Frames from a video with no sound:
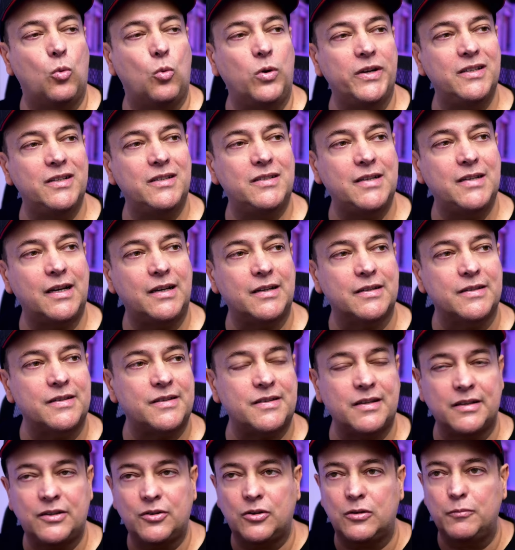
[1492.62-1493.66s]
what it
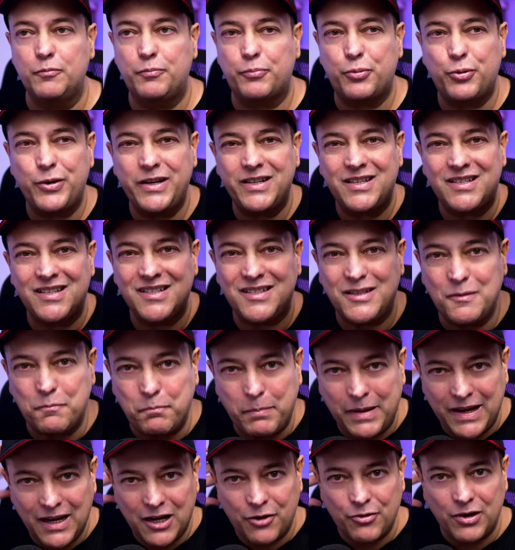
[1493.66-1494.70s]
does, it compresses the
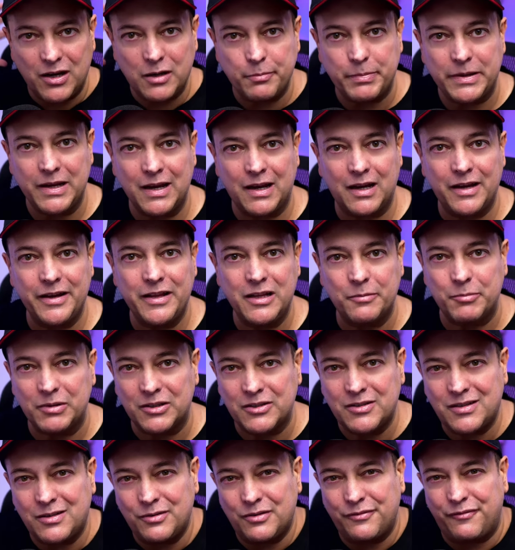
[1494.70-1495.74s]
background behind them.
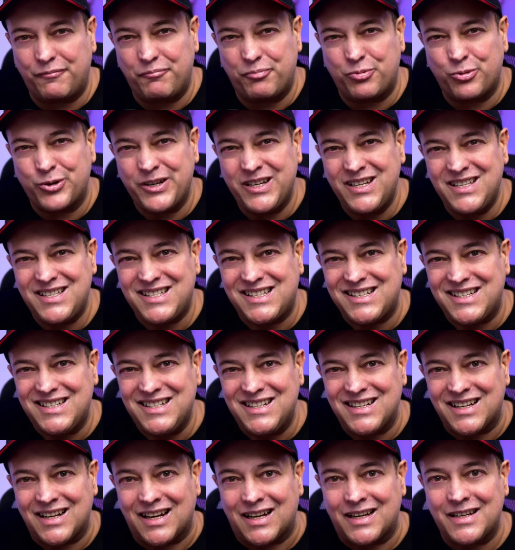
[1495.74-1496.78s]
It sort of brings it
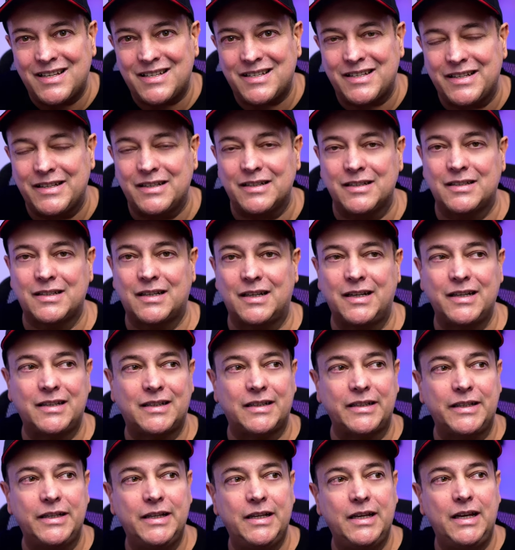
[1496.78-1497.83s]
in nicely and
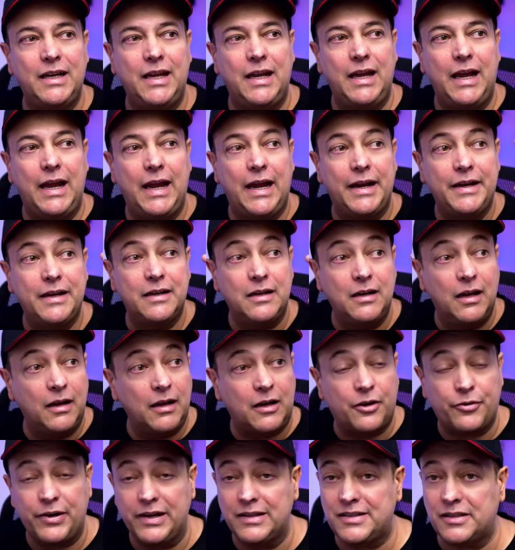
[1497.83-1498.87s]
tightly. And it
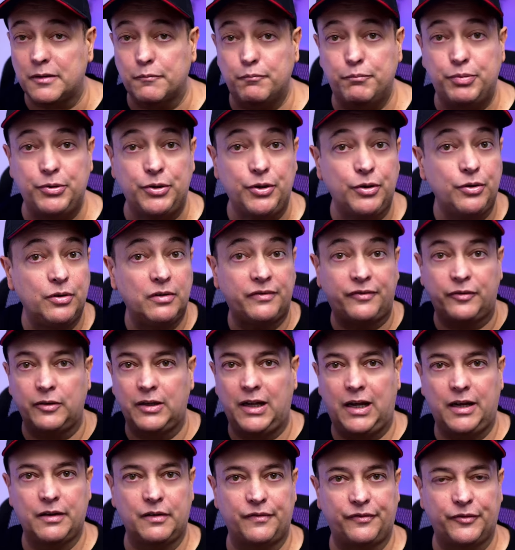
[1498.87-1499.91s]
creates a
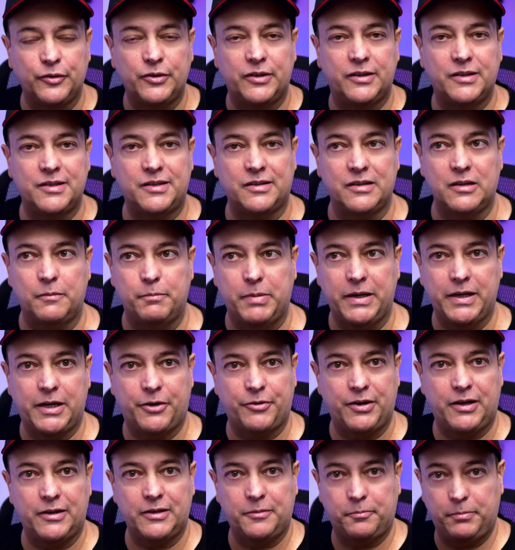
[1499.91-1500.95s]
beautiful out of focus in the
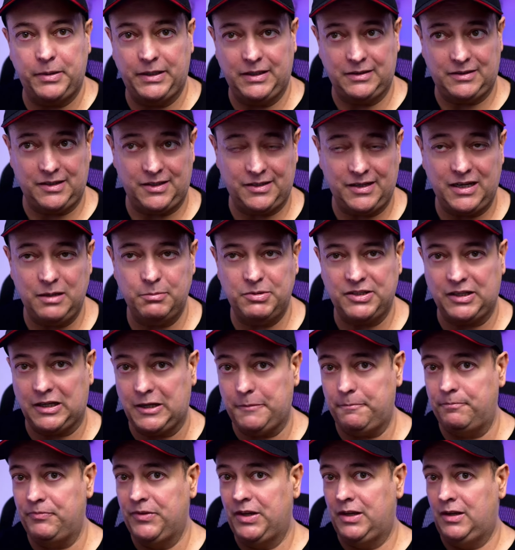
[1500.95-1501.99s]
background. But at the same
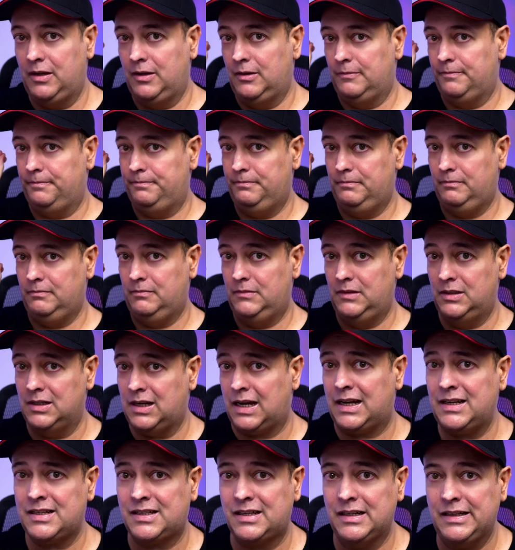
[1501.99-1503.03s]
time,
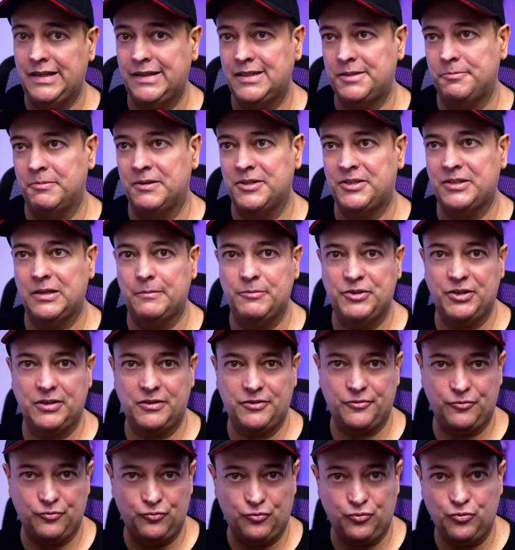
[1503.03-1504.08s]
isolates my
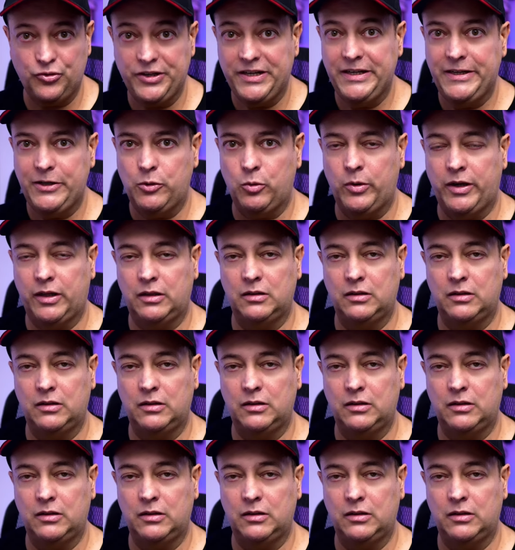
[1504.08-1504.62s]
subjects really